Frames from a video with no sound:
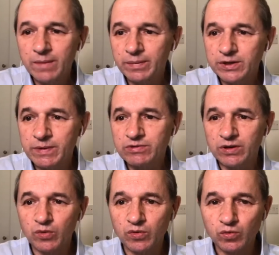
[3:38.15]
Because people say,
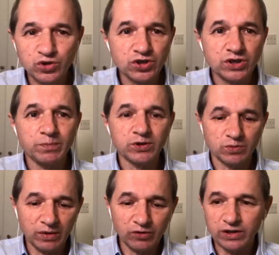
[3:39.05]
well, what's your deposit?
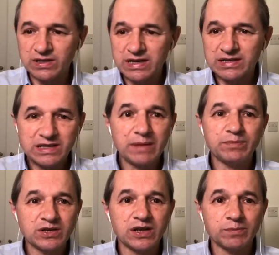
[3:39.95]
Well, I've got this ten
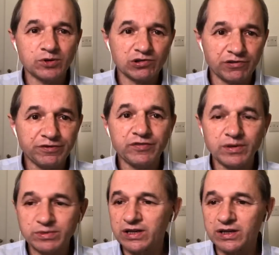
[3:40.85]
percent deposit or a
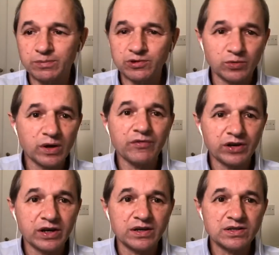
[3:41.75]
fifteen percent deposit, whatever it
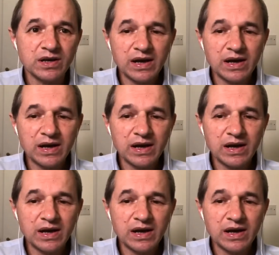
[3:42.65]
is.